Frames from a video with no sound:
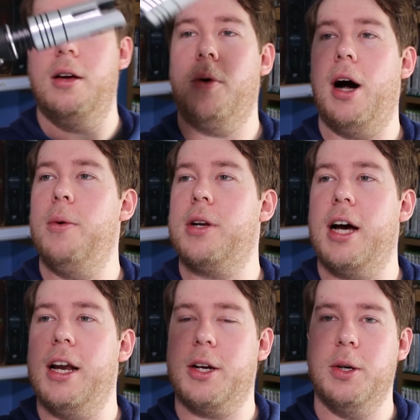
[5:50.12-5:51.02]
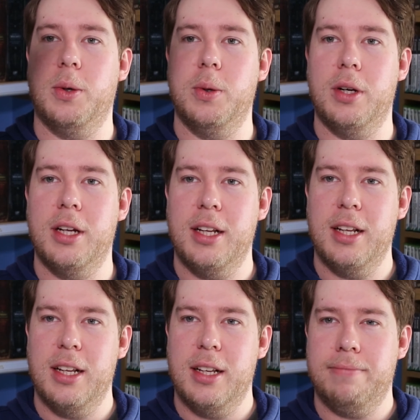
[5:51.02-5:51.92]
what I would kind of call,
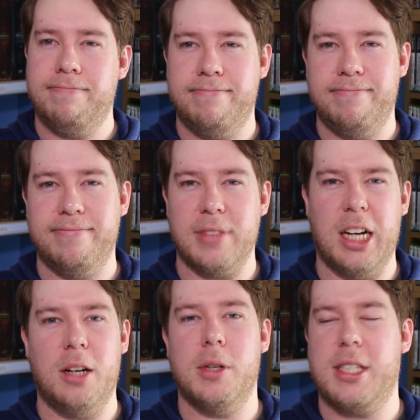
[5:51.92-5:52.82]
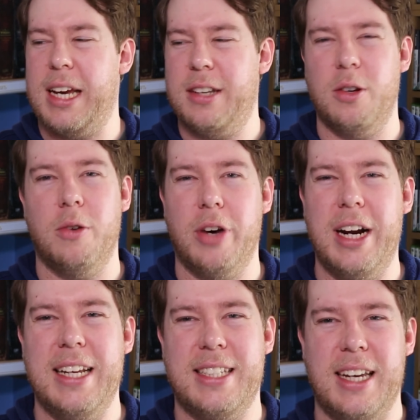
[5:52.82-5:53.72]
I don't want to say sort of
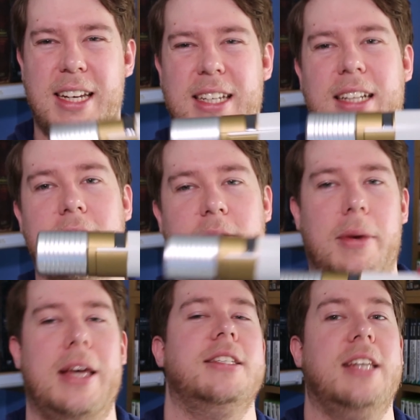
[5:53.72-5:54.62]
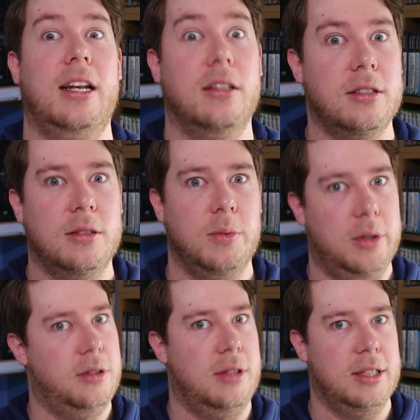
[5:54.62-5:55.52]
realistic, because that doesn't make sense
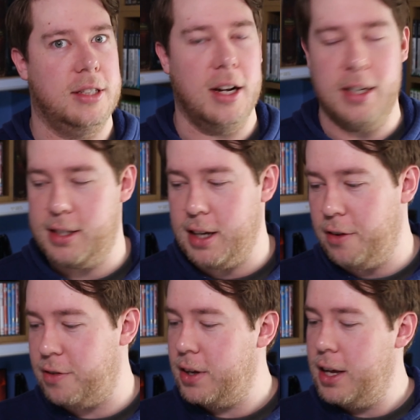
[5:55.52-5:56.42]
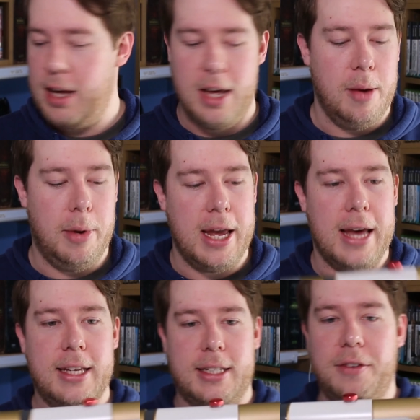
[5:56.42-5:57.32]
with this kind of stuff. But
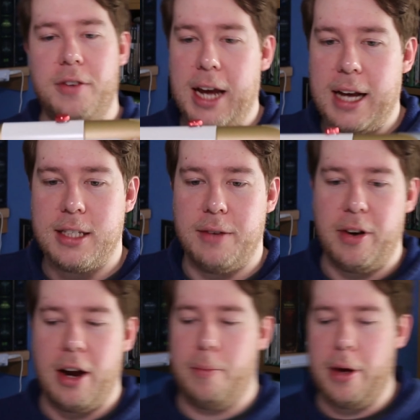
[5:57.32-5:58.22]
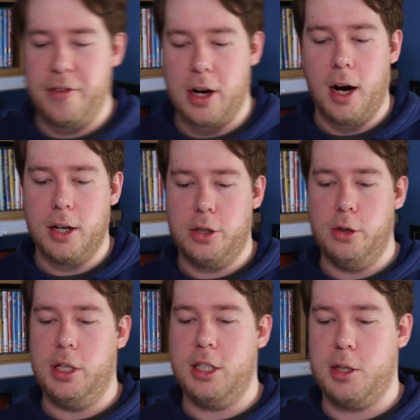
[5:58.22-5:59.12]
yeah, this definitely has a bit of a
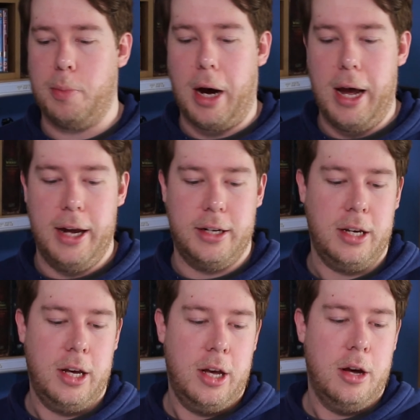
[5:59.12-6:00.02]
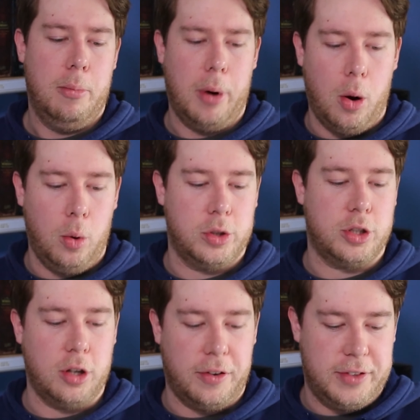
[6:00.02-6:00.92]
cartoon inspired, bold,
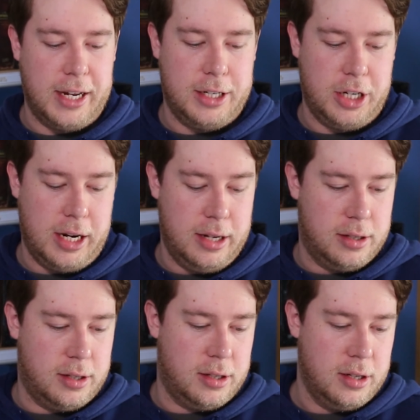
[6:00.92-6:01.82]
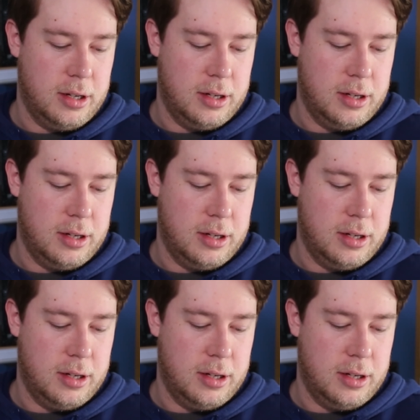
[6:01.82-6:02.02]
soft edges,